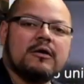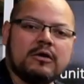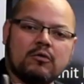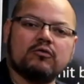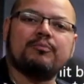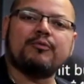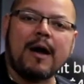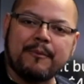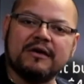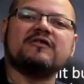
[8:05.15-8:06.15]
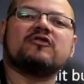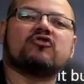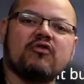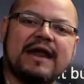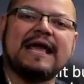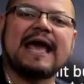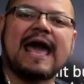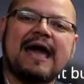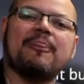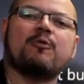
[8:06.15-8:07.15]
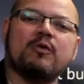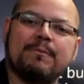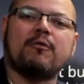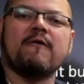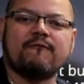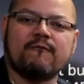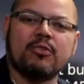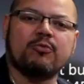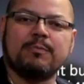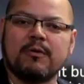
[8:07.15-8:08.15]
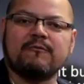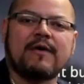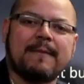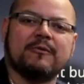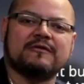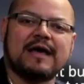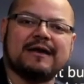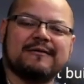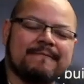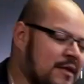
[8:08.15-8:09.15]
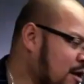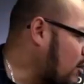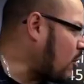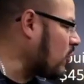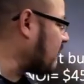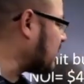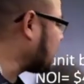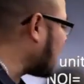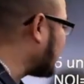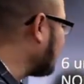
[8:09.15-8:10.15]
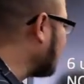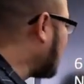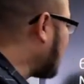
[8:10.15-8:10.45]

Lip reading: you know, properties are trading at 3.5%. All of a sudden,